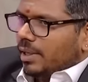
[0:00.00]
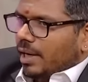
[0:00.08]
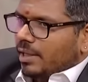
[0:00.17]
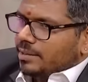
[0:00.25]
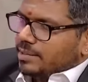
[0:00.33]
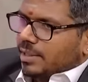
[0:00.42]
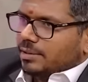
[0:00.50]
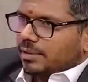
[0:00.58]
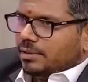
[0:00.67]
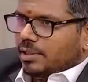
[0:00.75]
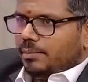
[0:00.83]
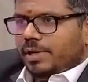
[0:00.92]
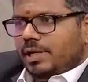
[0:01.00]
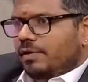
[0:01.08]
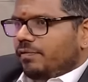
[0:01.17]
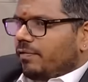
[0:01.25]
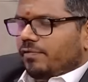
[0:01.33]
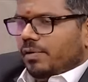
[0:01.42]
anti-Sanatana Dharma in
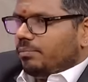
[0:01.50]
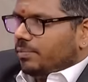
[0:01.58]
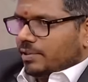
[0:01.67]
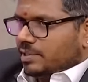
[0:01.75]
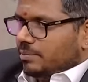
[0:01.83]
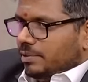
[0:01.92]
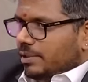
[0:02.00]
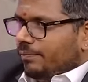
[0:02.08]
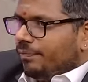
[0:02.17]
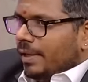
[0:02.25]
every form possible.